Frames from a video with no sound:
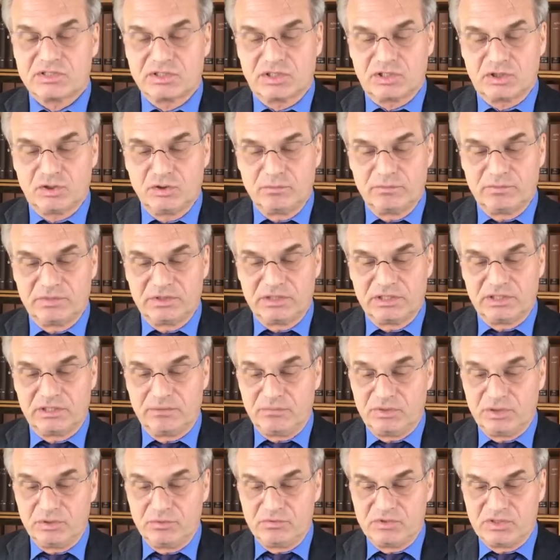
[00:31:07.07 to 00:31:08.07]
the human
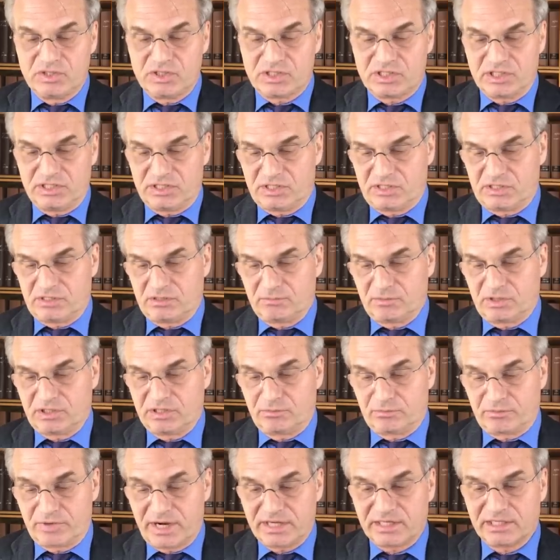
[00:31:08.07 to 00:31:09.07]
immune system
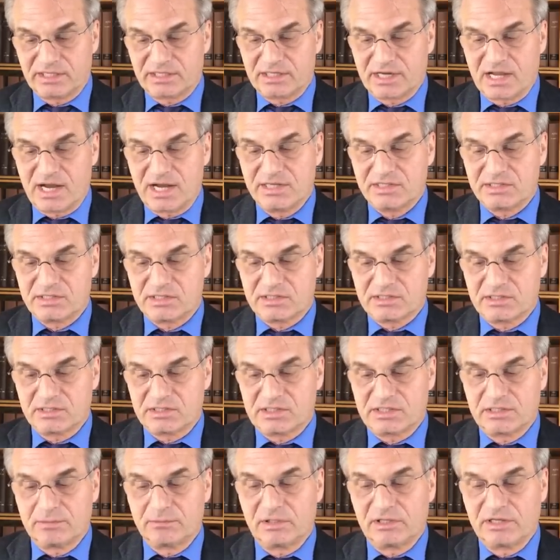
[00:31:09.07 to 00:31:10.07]
recognizes the
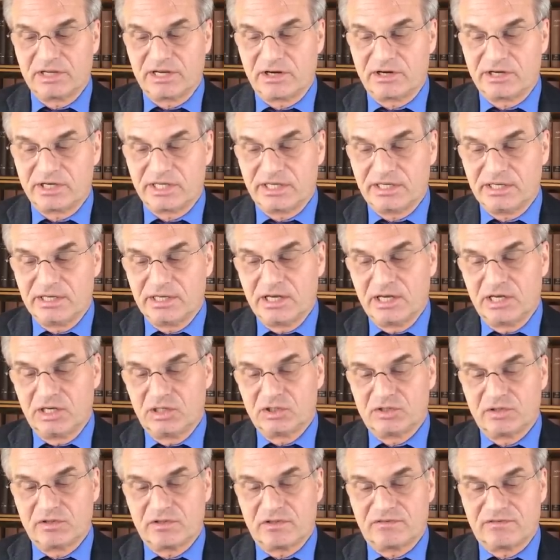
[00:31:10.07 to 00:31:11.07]
similarity
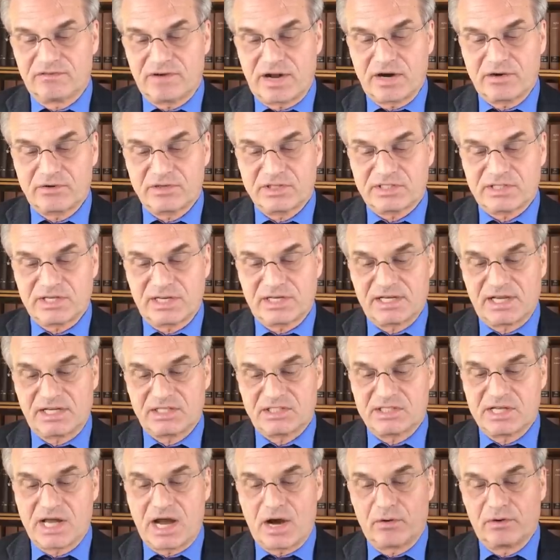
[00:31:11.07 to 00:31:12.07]
to the virus that
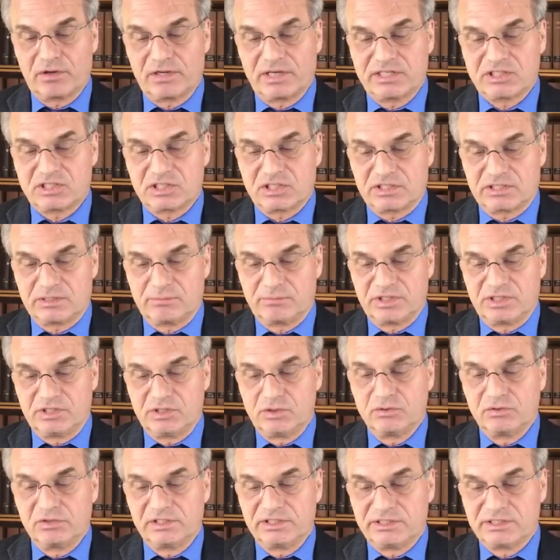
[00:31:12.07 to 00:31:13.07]
has now allegedly been
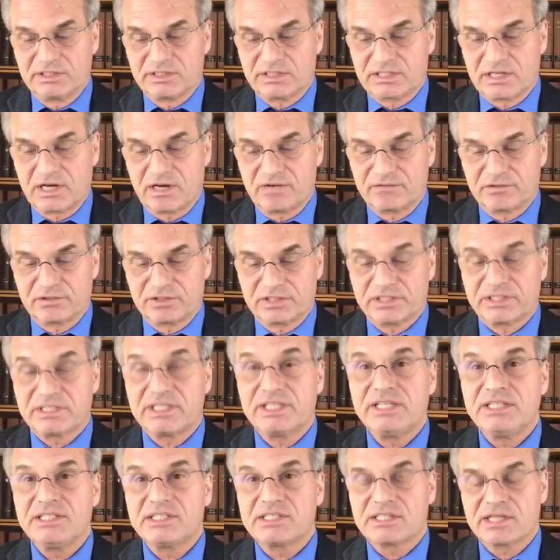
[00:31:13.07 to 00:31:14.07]
newly discovered, a
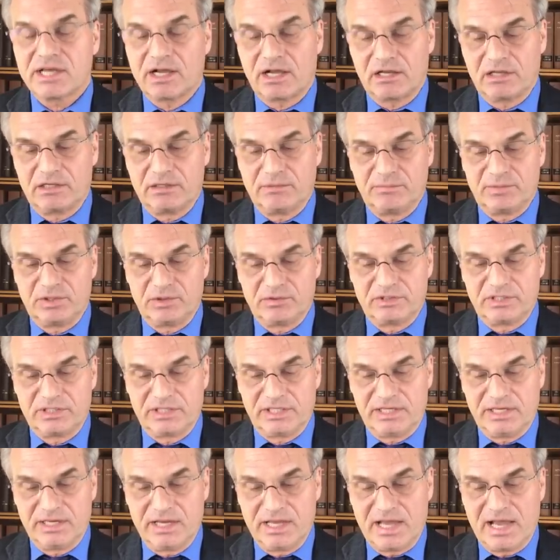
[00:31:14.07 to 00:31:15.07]
T-cell
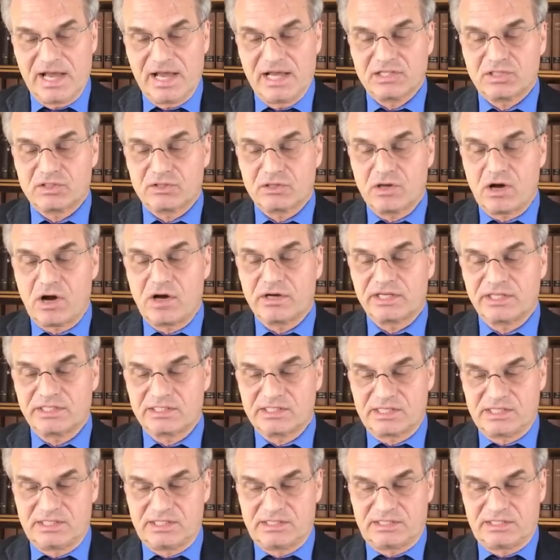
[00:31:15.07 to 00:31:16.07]
immunity has long
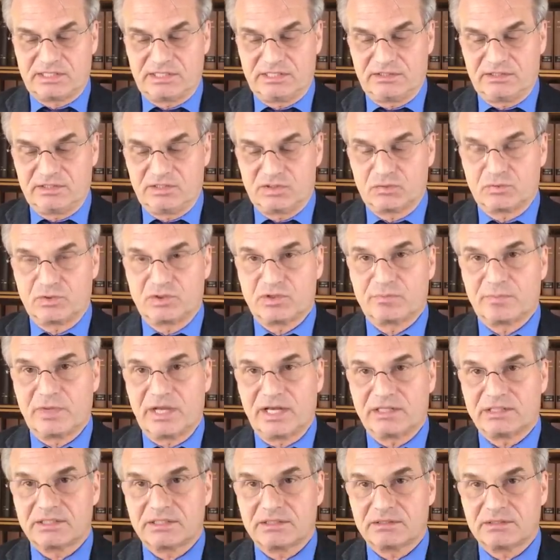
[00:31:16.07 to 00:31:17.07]
existed in this
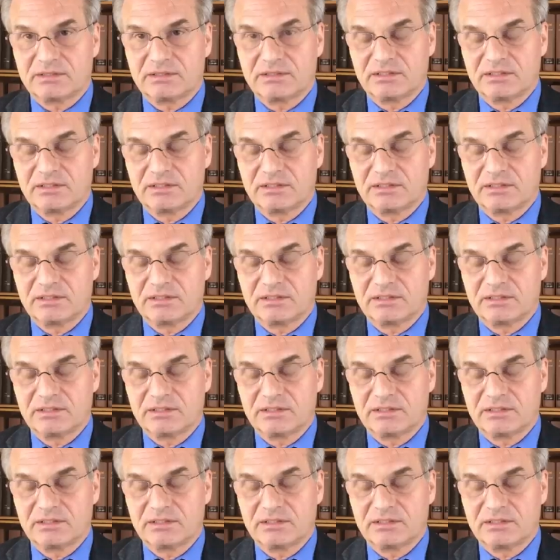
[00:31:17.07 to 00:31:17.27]
respect.